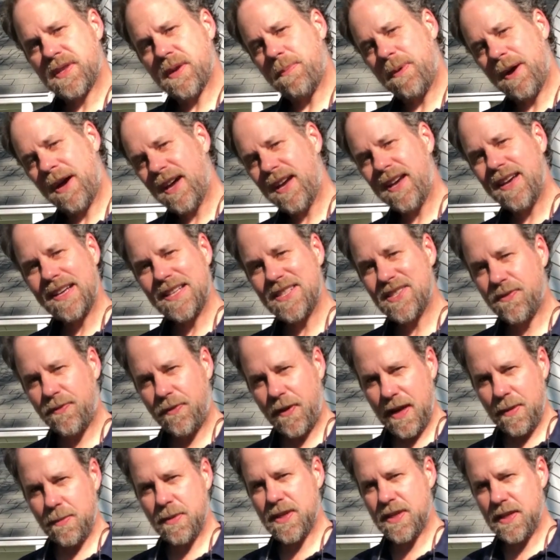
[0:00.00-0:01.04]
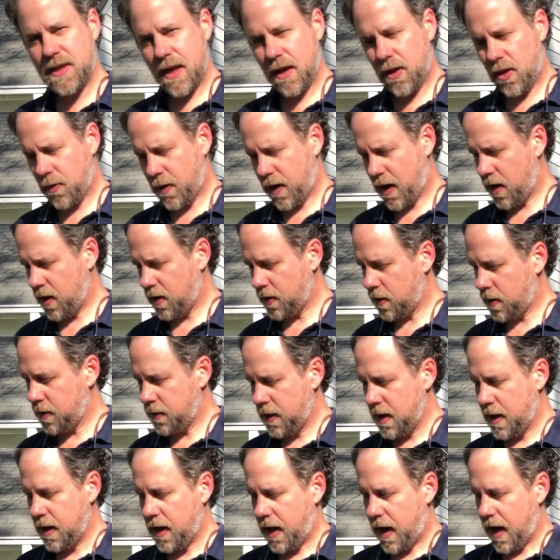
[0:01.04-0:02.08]
the paella its famous yellow color
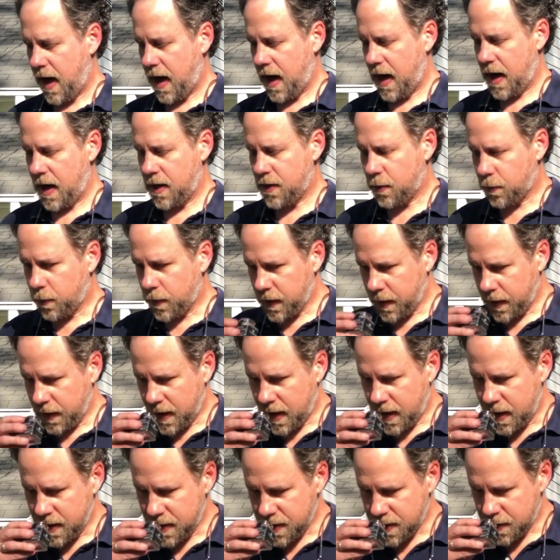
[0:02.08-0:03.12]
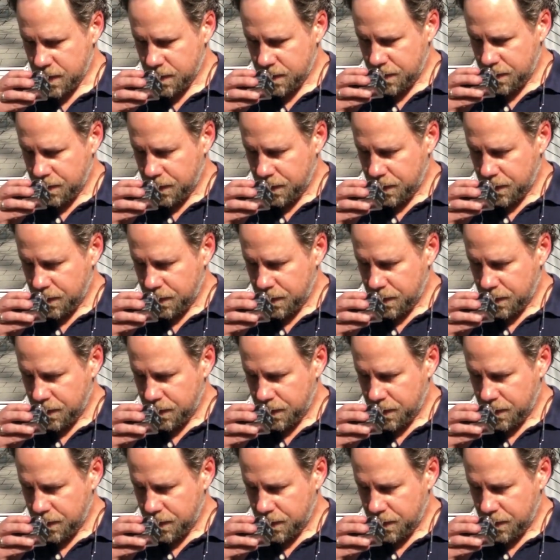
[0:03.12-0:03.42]
and a really nice